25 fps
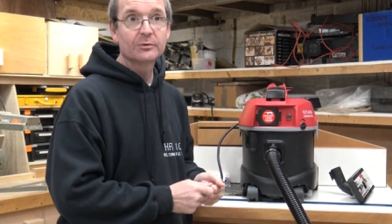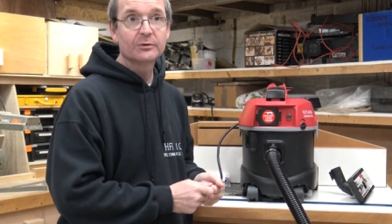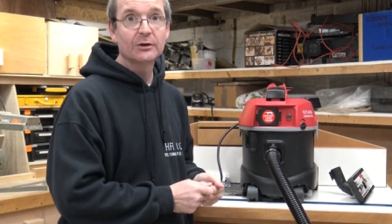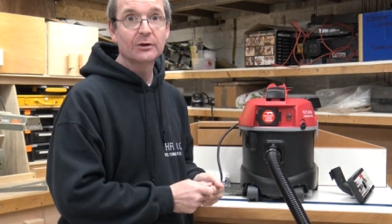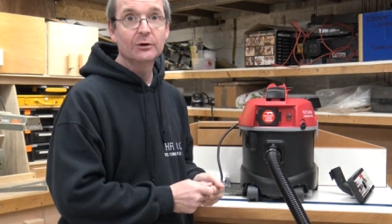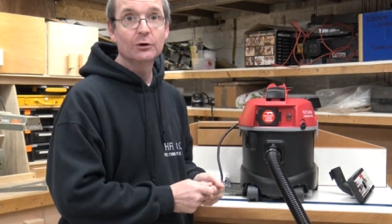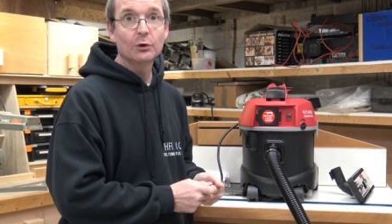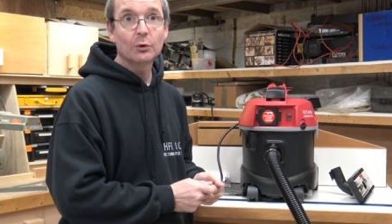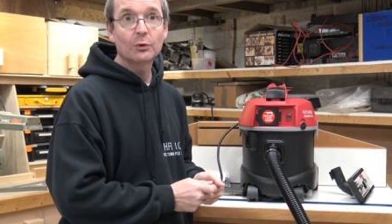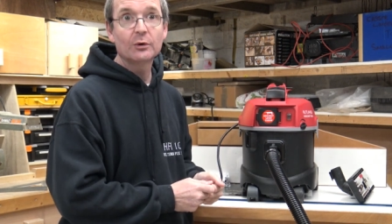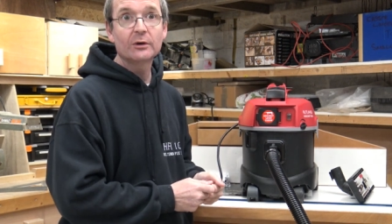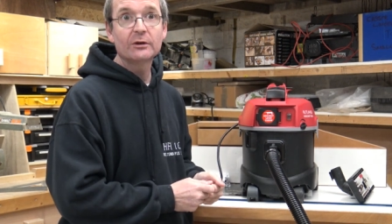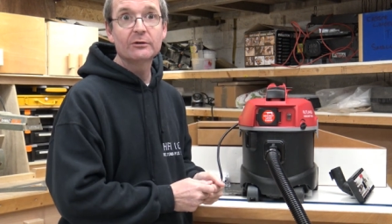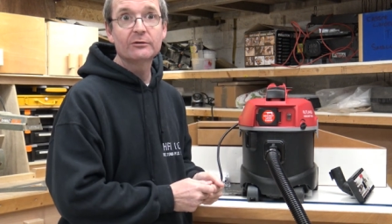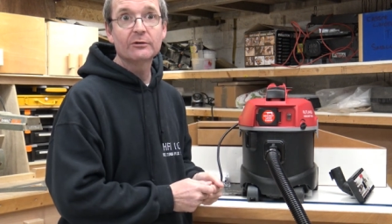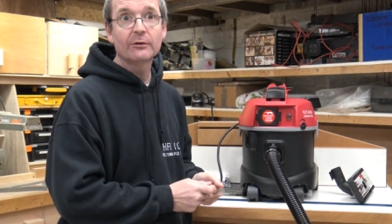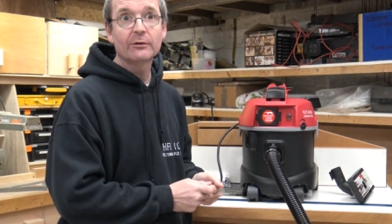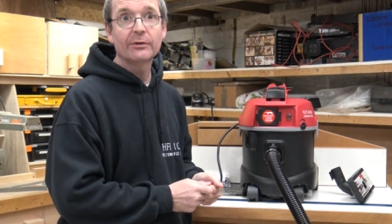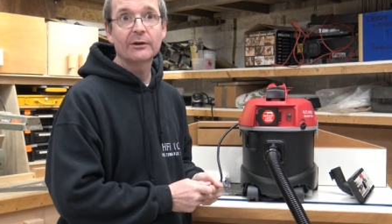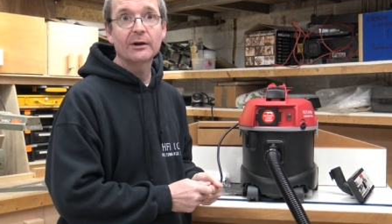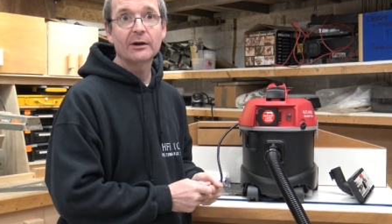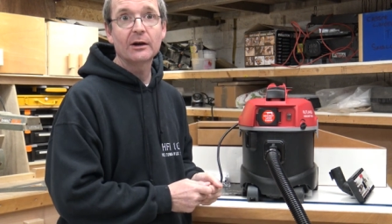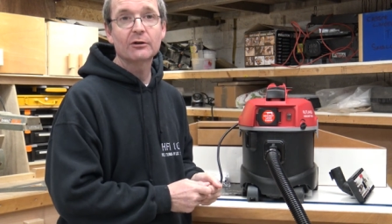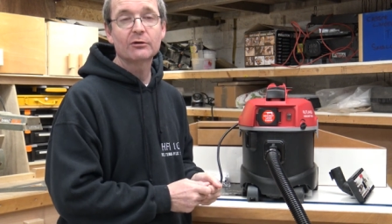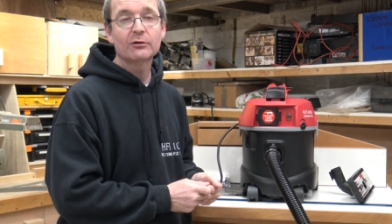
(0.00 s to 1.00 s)
the noise of
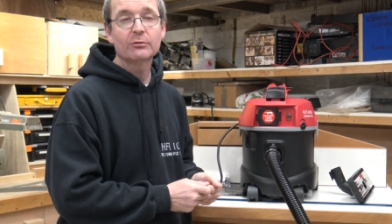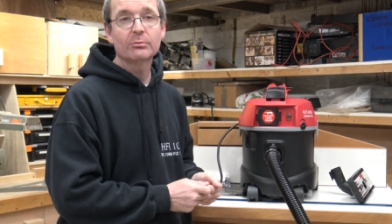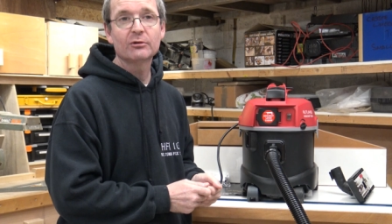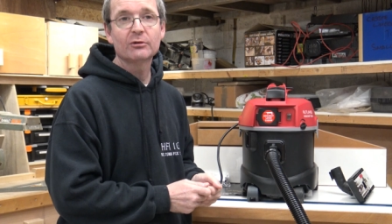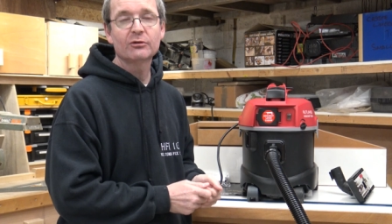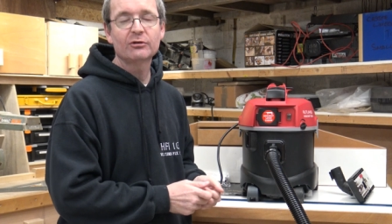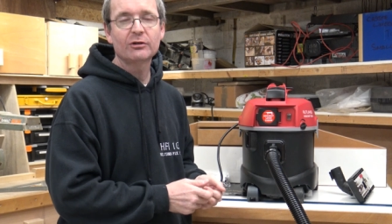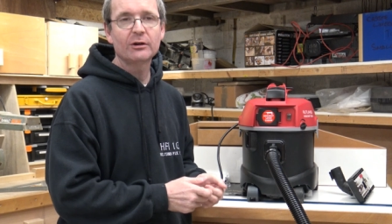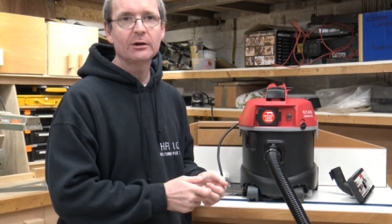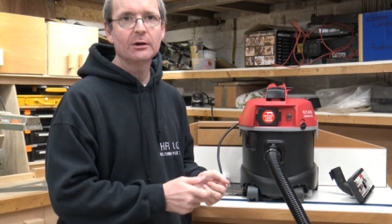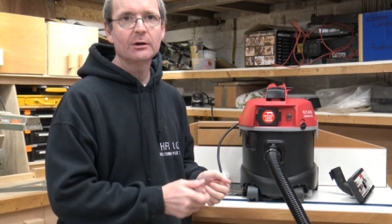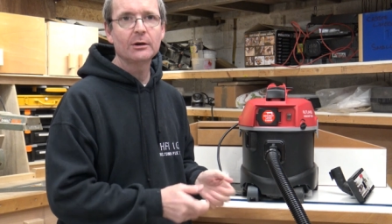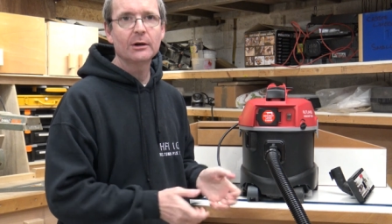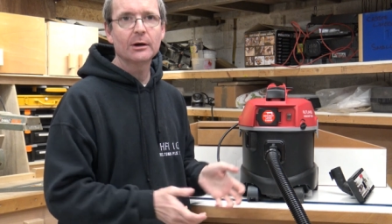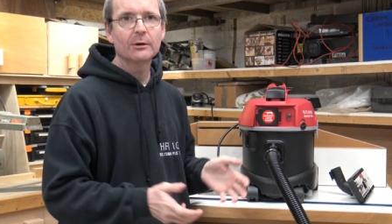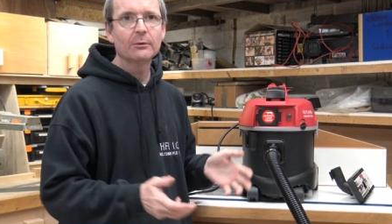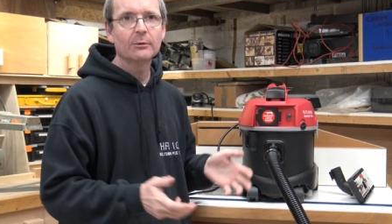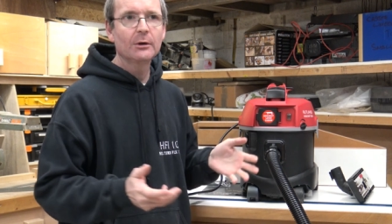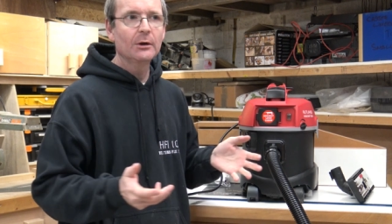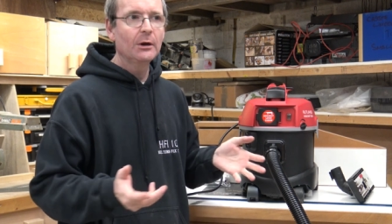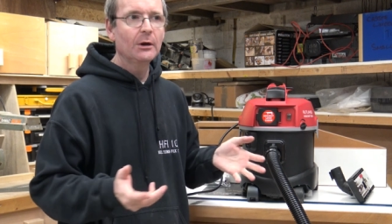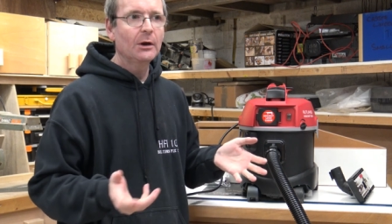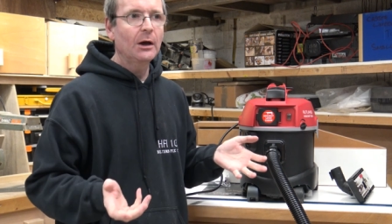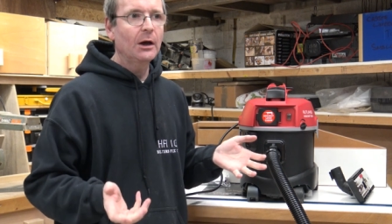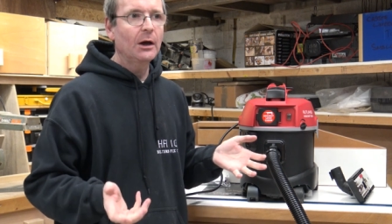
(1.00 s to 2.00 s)
the actual machine. Now,
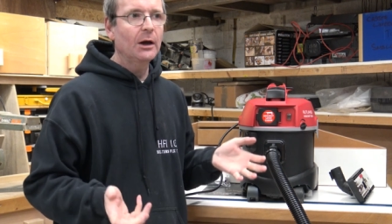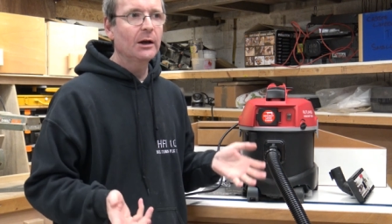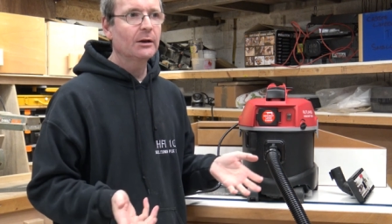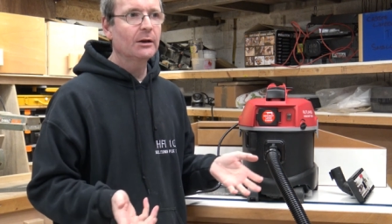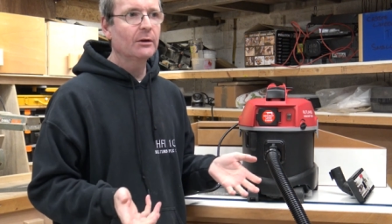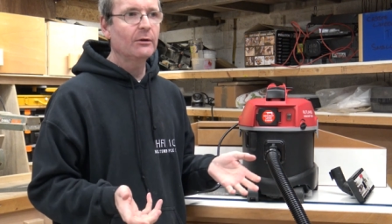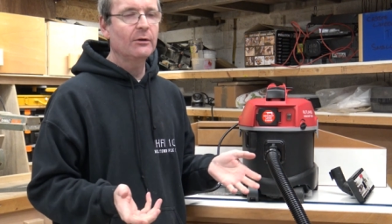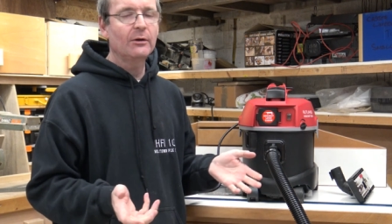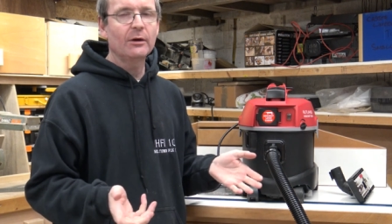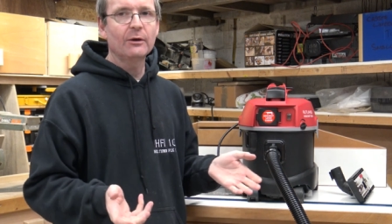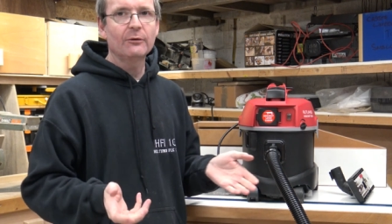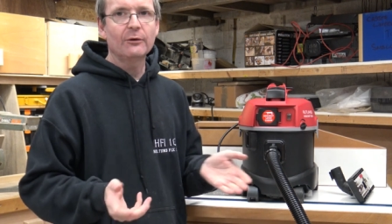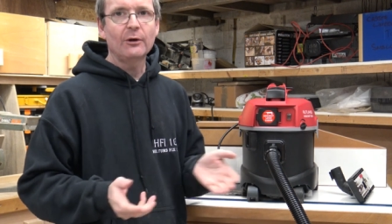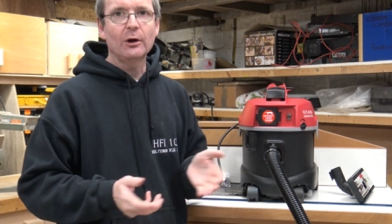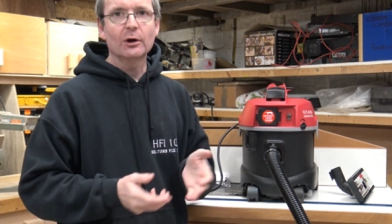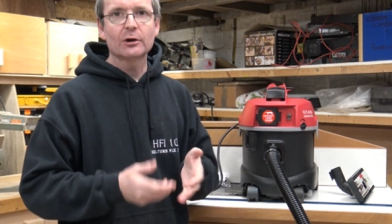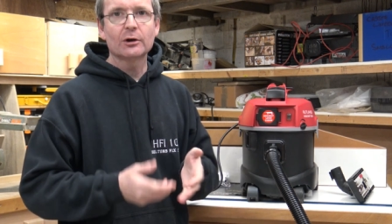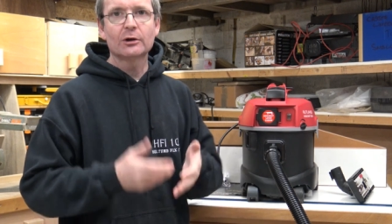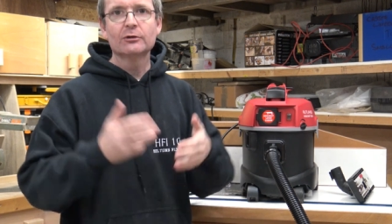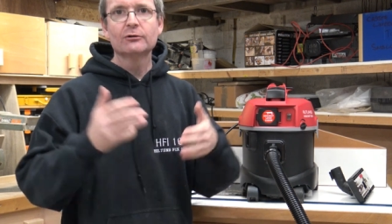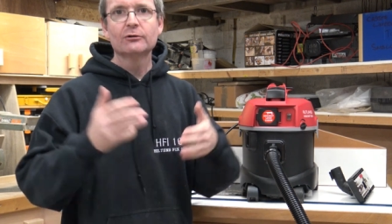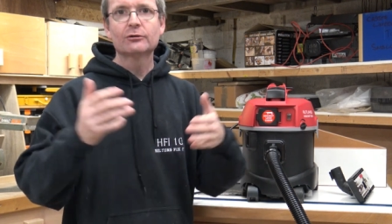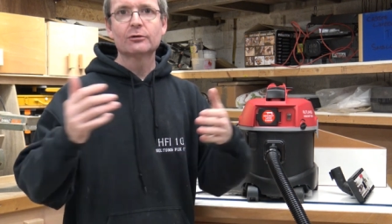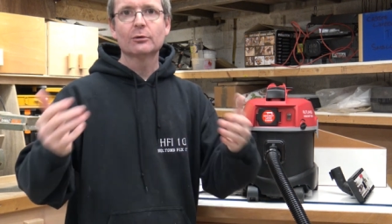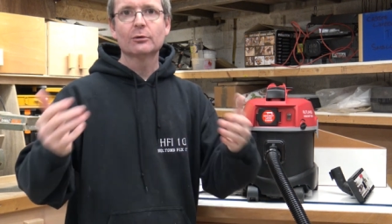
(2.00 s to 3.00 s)
and if I
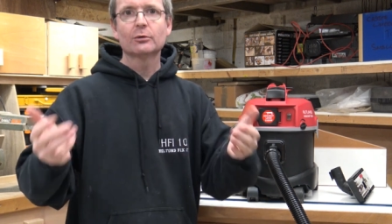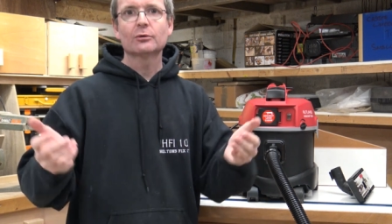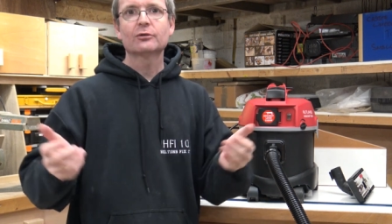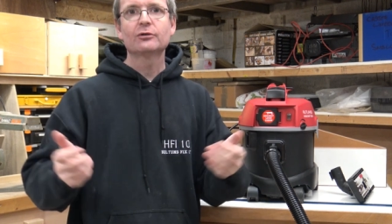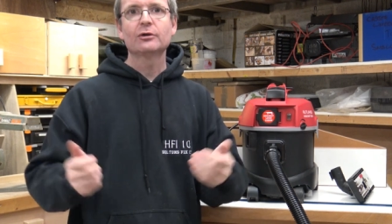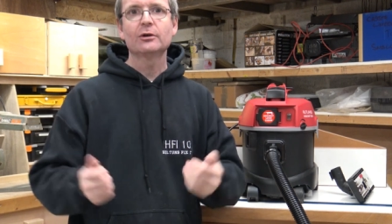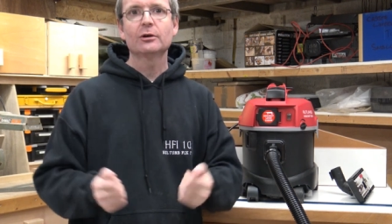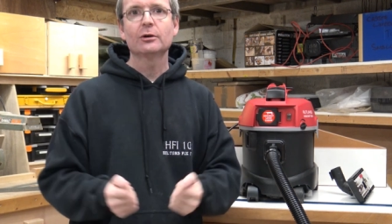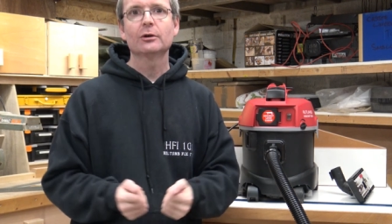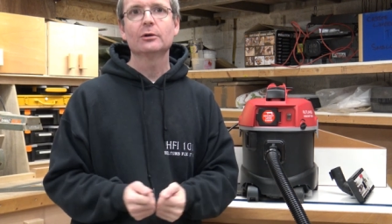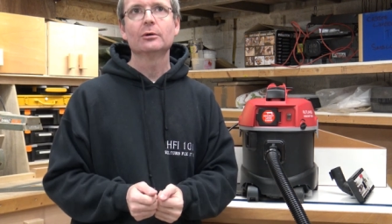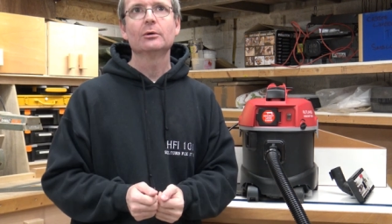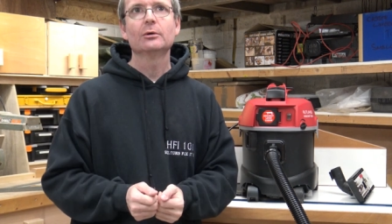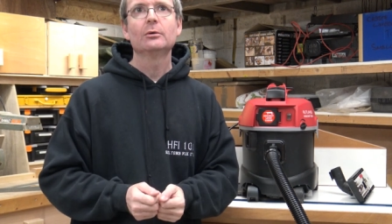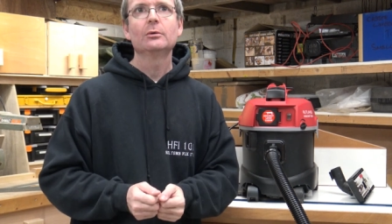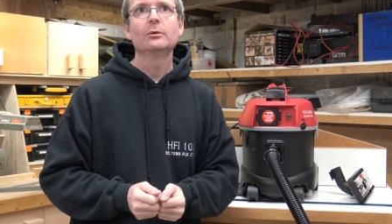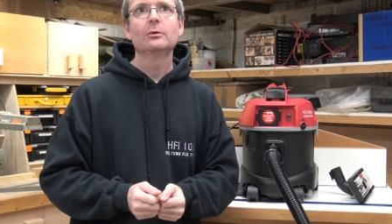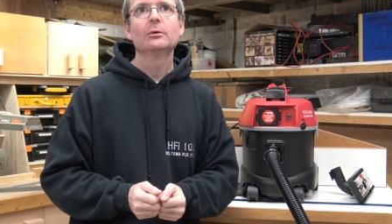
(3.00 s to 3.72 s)
can talk to you